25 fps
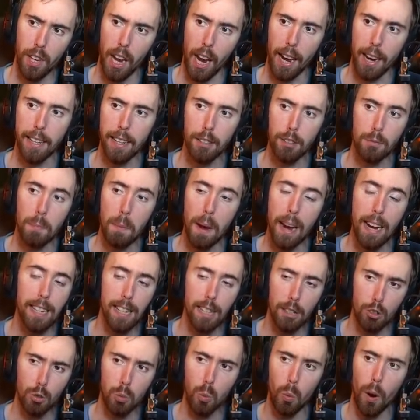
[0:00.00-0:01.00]
And he's made
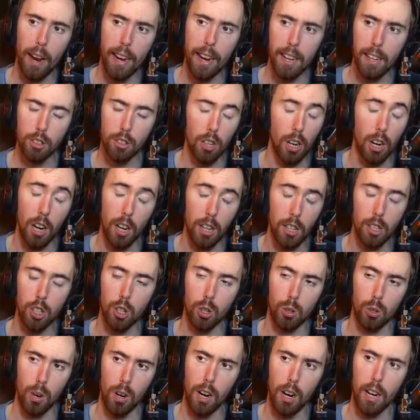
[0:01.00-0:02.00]
his way into
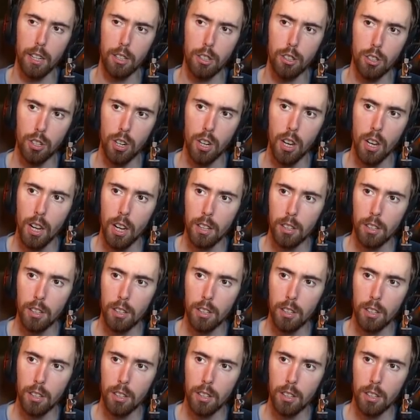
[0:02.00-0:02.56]
Encourage